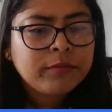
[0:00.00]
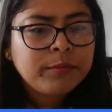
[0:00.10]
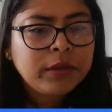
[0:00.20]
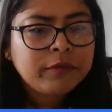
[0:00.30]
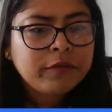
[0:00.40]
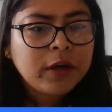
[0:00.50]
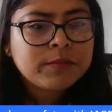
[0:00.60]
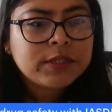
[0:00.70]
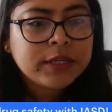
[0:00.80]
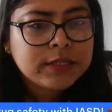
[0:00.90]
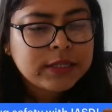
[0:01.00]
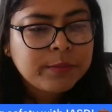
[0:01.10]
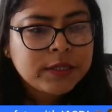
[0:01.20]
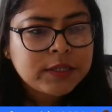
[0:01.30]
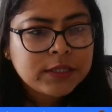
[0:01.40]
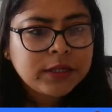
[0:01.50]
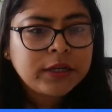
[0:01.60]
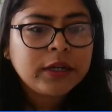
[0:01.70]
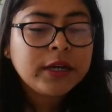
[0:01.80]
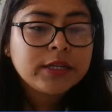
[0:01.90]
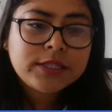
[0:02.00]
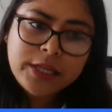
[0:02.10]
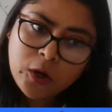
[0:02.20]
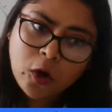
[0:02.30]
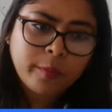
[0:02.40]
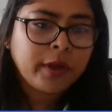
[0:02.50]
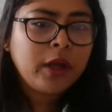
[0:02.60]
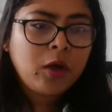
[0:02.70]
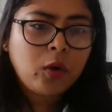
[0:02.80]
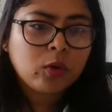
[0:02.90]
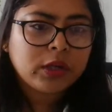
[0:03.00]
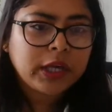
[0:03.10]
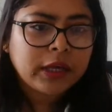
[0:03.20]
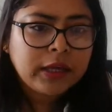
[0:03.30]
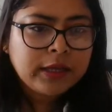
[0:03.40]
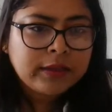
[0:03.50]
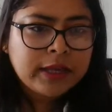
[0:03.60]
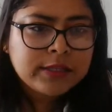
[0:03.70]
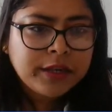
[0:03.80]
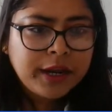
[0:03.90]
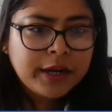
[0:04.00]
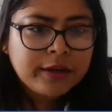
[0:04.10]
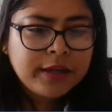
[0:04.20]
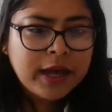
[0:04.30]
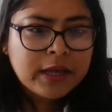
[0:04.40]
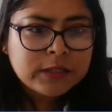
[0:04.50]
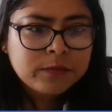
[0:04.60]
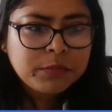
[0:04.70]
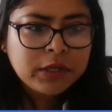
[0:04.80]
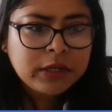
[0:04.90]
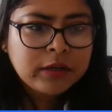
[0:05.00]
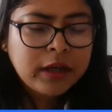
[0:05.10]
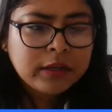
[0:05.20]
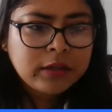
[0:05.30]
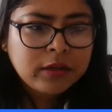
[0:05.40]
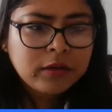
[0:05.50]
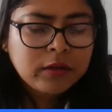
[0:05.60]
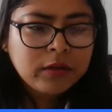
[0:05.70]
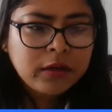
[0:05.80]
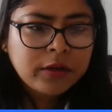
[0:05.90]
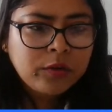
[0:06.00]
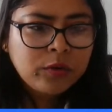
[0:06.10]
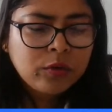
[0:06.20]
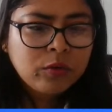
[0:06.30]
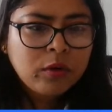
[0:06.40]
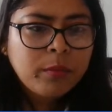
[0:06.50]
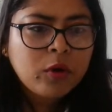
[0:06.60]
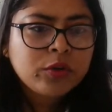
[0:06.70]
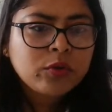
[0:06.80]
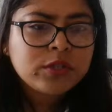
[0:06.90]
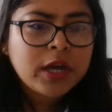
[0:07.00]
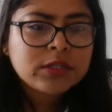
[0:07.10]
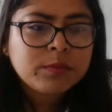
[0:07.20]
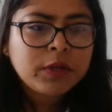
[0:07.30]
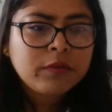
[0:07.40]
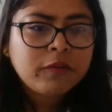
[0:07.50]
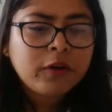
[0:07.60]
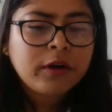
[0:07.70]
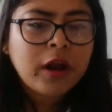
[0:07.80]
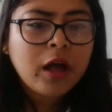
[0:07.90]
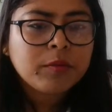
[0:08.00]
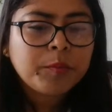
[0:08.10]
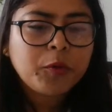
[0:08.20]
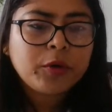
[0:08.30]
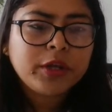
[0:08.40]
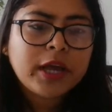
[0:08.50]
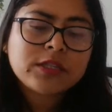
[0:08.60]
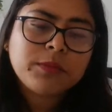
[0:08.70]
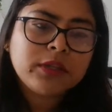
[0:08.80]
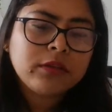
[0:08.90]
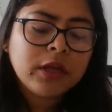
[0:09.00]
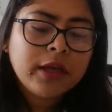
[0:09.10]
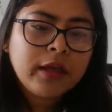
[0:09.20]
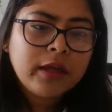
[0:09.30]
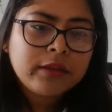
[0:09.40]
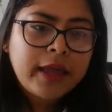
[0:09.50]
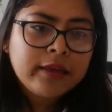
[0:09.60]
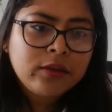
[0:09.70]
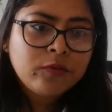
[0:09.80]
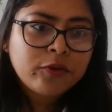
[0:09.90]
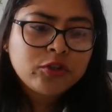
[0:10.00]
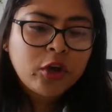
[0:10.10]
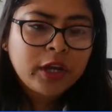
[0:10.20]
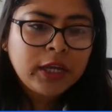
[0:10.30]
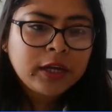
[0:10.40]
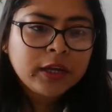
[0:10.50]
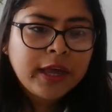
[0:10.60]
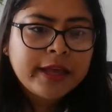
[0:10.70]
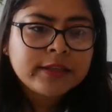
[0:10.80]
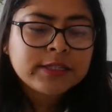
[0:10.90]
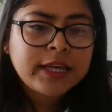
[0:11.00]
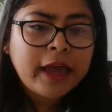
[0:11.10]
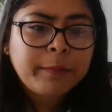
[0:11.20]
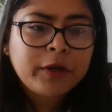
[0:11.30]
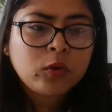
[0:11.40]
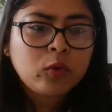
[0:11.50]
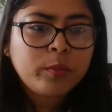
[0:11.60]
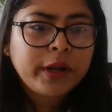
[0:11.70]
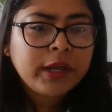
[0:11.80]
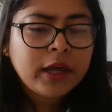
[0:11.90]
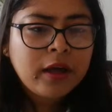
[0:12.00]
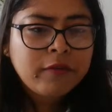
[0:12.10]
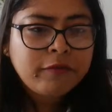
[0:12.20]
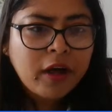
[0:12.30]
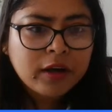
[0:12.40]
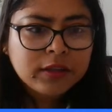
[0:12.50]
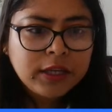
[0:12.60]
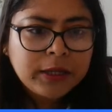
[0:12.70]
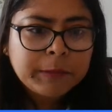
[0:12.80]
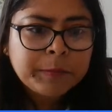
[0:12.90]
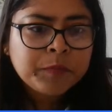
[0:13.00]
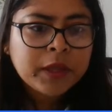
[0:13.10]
B Farm 6th semester, CCom. Okay, that's great. Yasmin, I think I know about you, Jasmine, for Nagpur. Yasmin, thank you for joining again. CIPT Uluberia, Fardin,